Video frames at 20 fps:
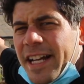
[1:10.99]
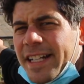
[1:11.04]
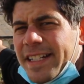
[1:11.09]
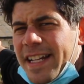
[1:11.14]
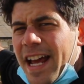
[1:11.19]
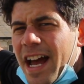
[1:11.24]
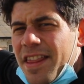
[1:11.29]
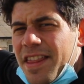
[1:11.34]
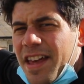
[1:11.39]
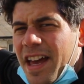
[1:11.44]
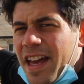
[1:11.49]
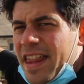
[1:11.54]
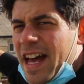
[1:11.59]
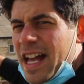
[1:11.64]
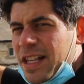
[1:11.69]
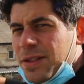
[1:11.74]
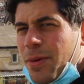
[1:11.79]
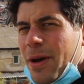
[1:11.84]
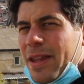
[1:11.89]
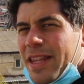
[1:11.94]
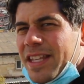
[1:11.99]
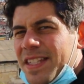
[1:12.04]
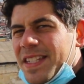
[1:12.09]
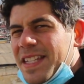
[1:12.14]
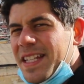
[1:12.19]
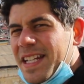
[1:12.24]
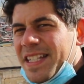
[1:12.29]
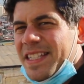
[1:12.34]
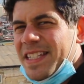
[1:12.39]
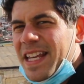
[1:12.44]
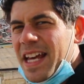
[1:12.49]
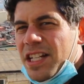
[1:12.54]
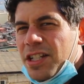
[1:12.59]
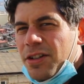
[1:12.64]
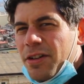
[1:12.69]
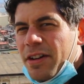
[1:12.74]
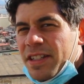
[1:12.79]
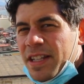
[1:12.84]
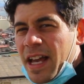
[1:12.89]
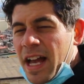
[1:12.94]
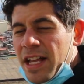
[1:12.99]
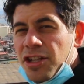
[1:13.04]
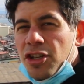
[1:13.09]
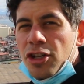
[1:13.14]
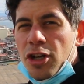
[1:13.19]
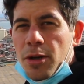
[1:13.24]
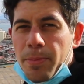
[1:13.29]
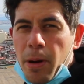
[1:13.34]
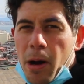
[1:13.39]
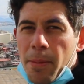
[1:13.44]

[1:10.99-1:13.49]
to get down there. That's where the city center is. And you know